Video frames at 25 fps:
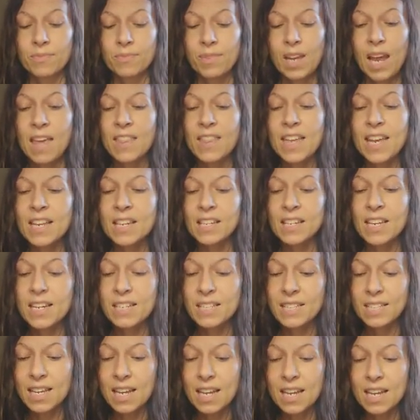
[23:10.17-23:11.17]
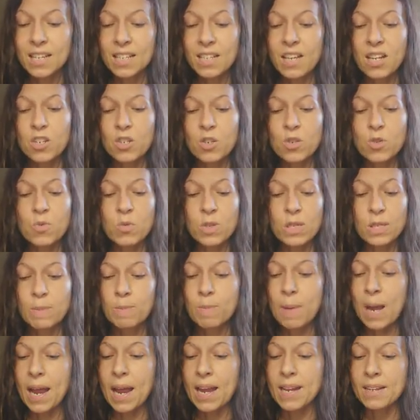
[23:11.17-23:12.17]
and they listened and you
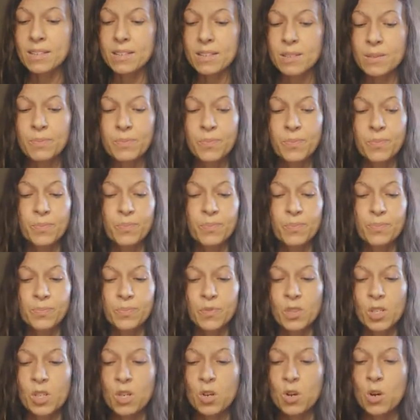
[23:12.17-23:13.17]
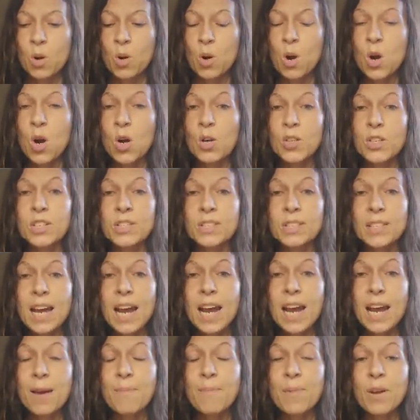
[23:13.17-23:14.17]
spent, all this
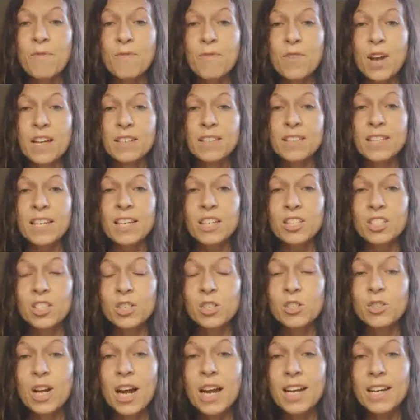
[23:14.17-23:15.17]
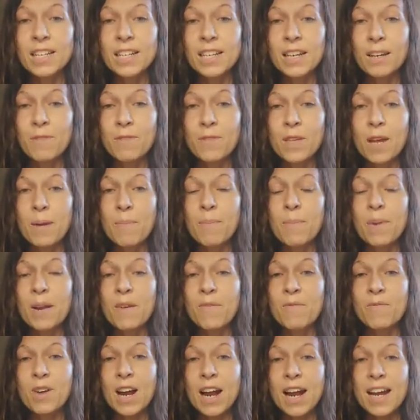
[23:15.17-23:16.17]
time investing to try to give them
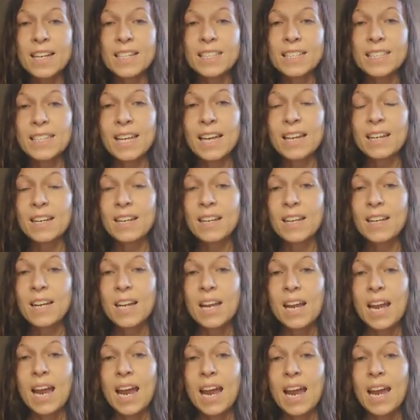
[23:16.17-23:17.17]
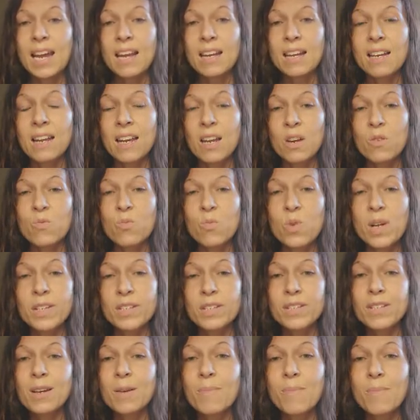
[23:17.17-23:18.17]
advice and
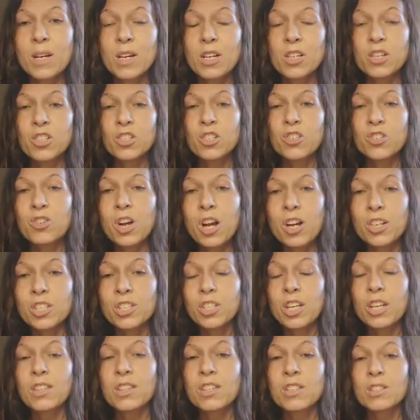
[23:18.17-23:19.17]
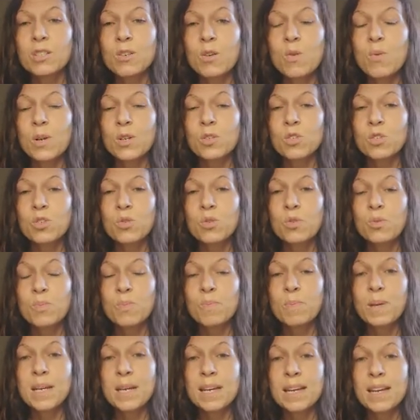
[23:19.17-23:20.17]
wisdom and instruction that's going to
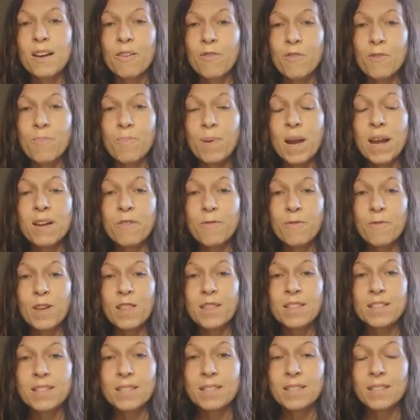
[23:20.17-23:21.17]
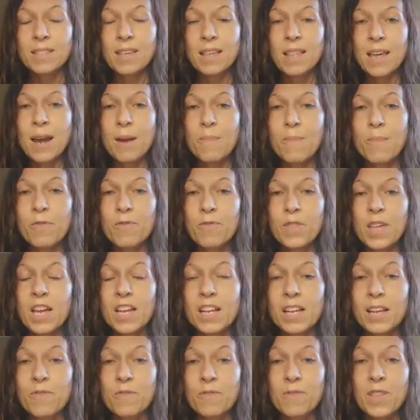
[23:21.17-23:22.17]
be of benefit to them
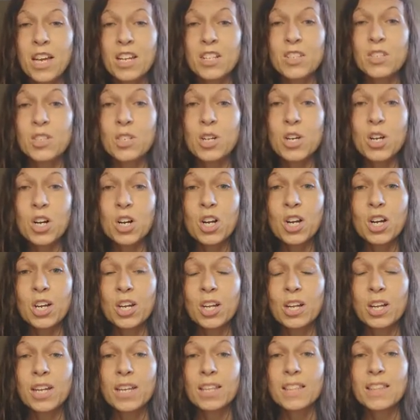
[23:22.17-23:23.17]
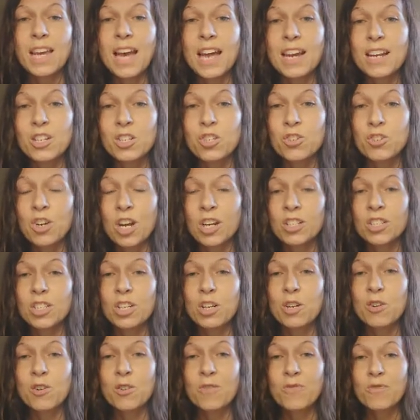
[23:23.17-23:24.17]
if they took that
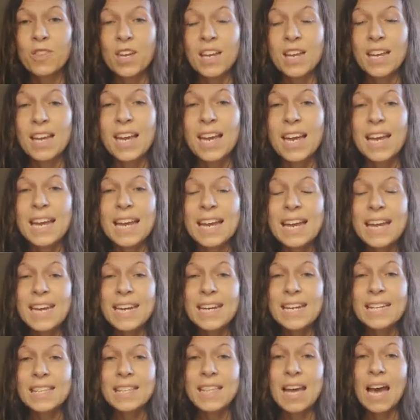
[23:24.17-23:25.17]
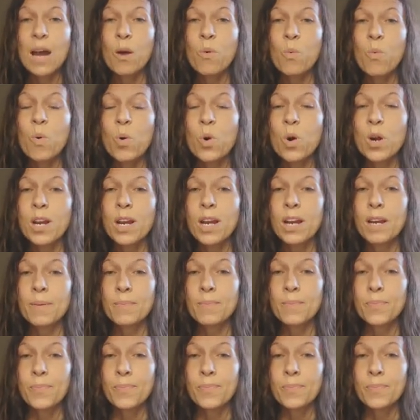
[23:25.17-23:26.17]
instruction or if they heeded that warning.